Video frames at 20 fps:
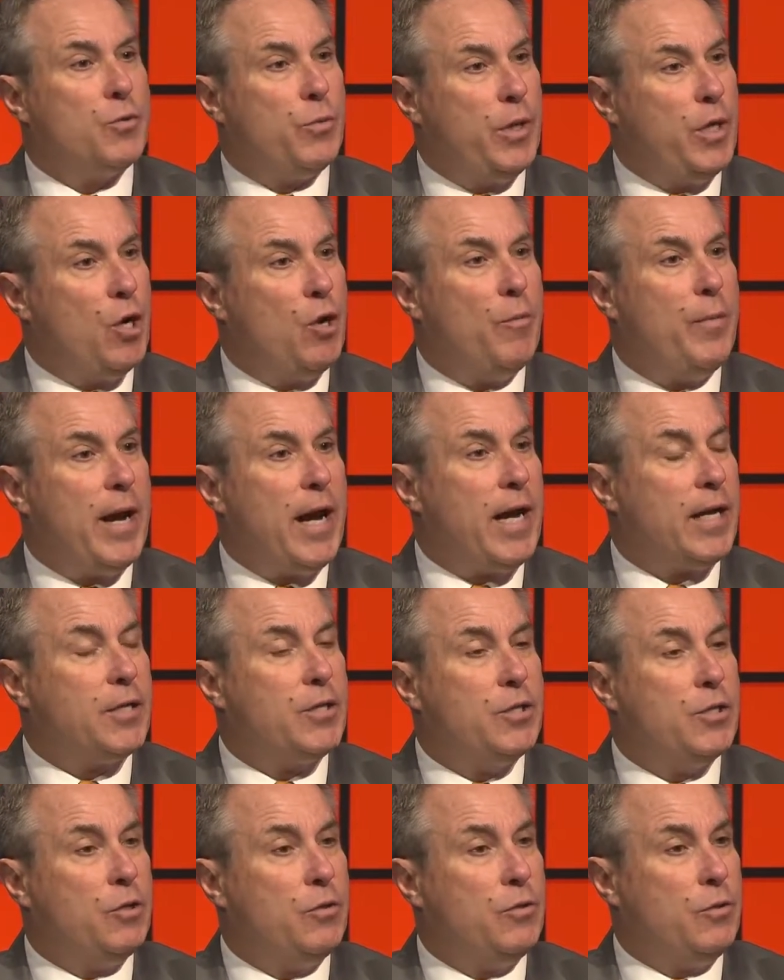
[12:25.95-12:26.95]
do we go
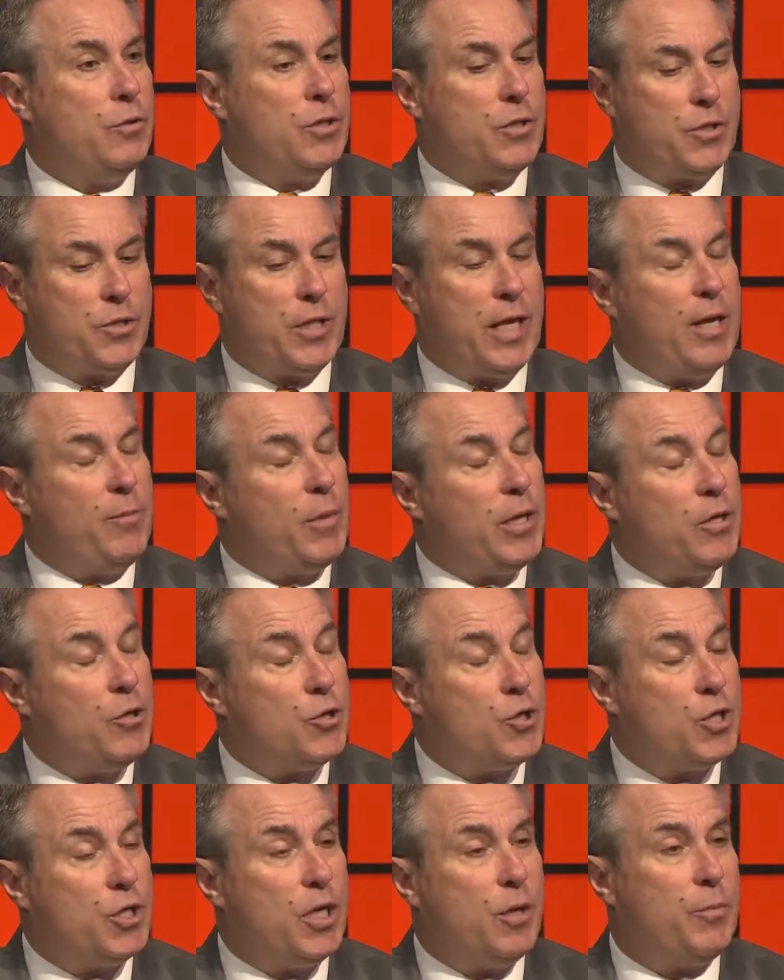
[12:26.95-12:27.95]
back to the same
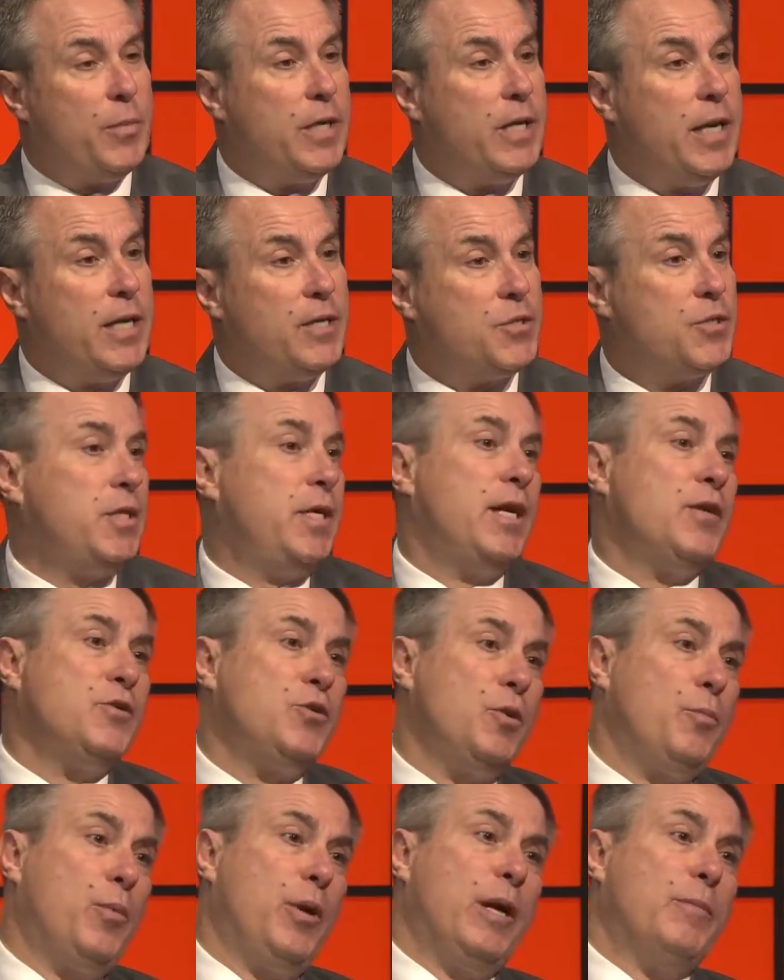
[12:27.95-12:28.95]
leadership at S C
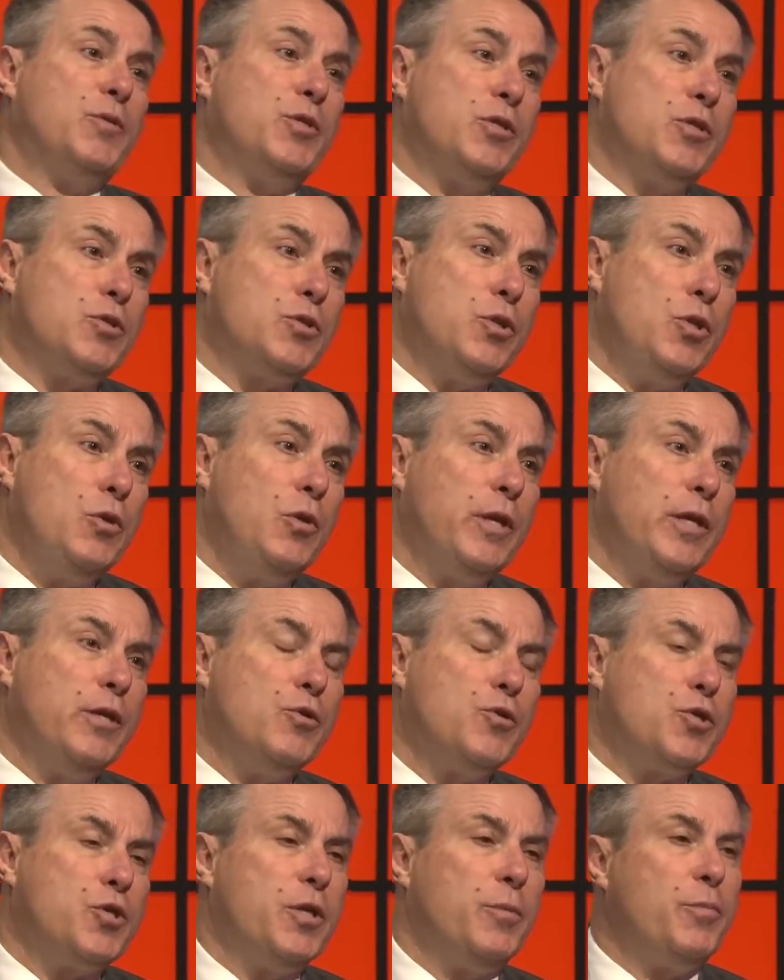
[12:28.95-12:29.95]
S, or perhaps it's new
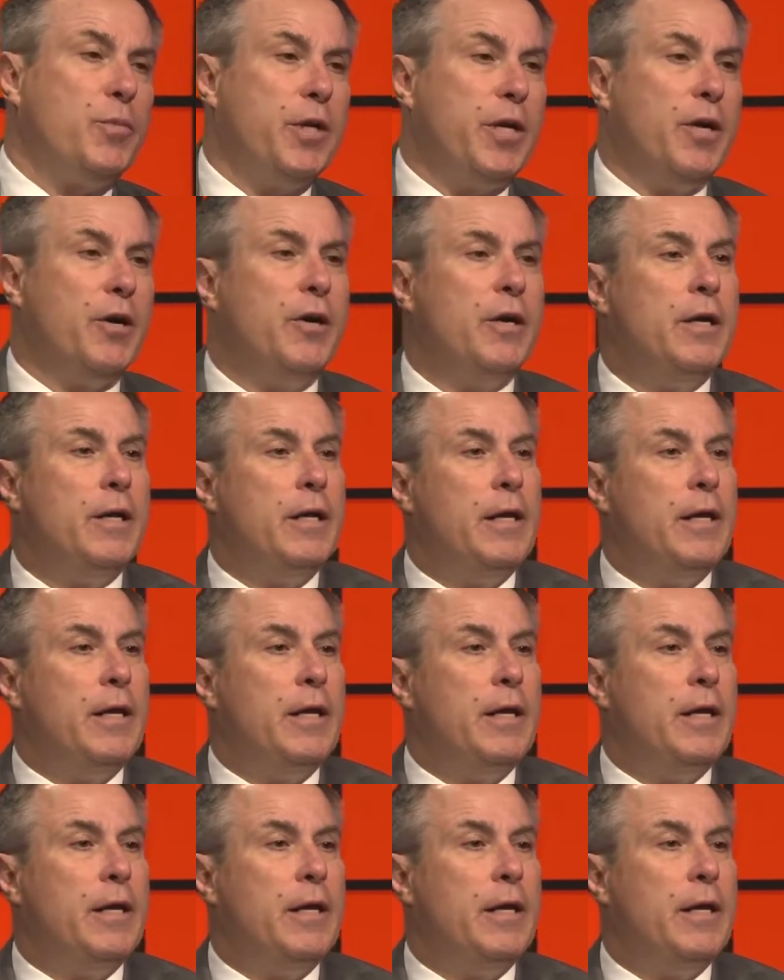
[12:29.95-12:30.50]
leadership there,